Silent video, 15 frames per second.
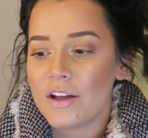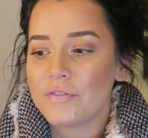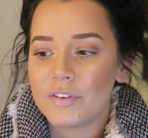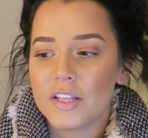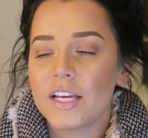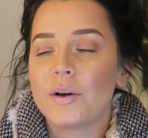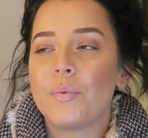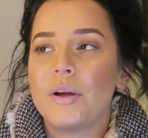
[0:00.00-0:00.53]
I
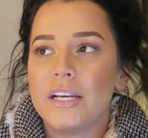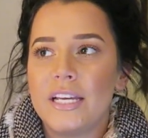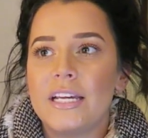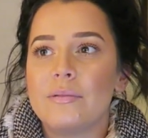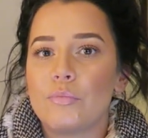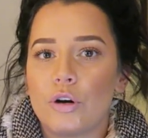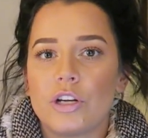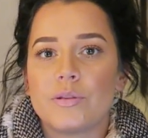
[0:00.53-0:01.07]
feel like we
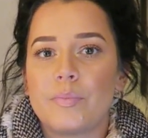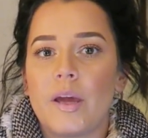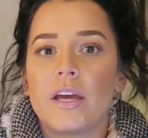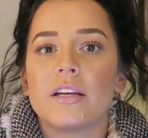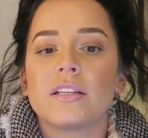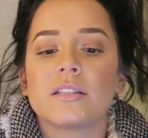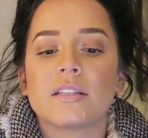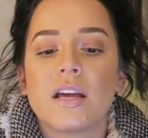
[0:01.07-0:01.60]
need more
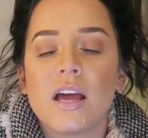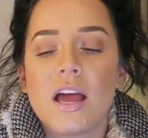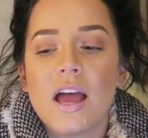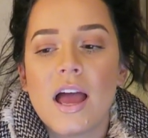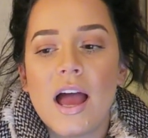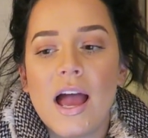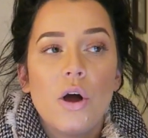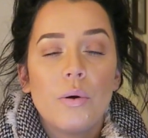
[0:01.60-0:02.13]
space.
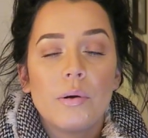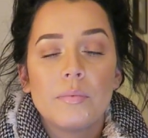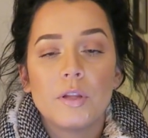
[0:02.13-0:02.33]
We've